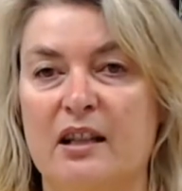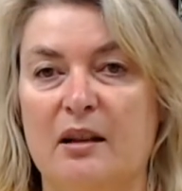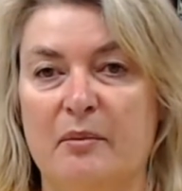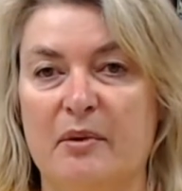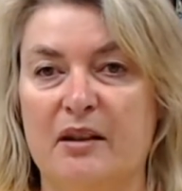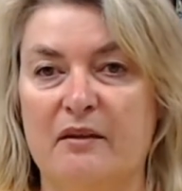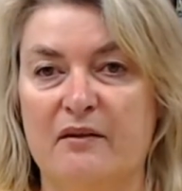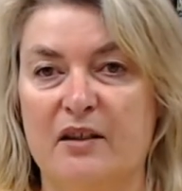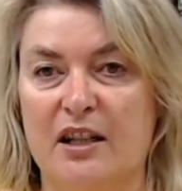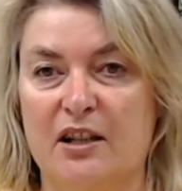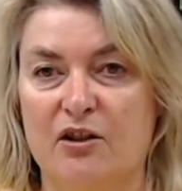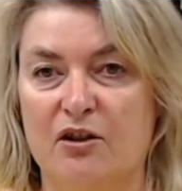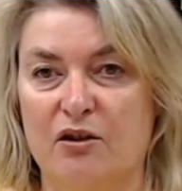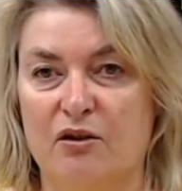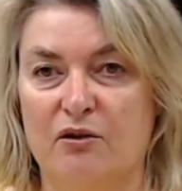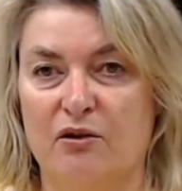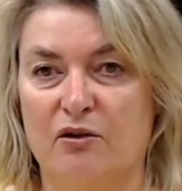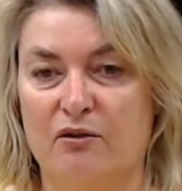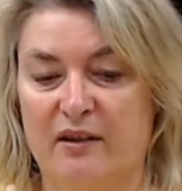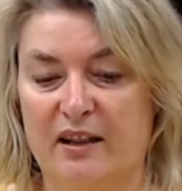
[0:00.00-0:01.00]
bit of tension on
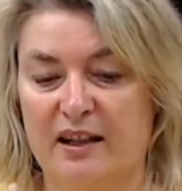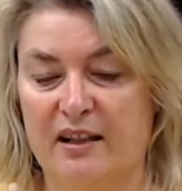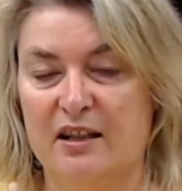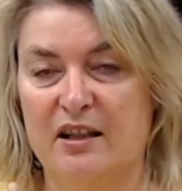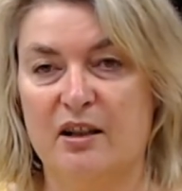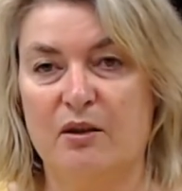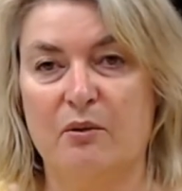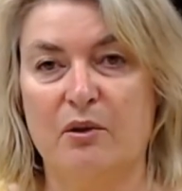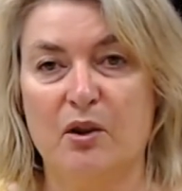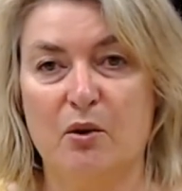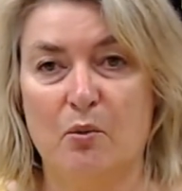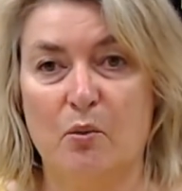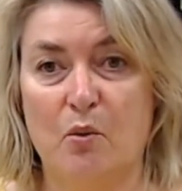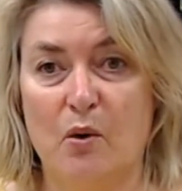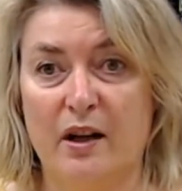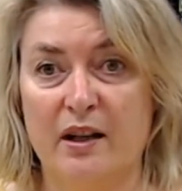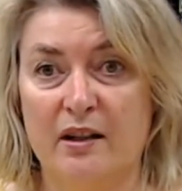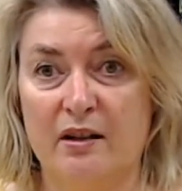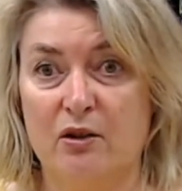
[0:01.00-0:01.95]
your elastic when you wind,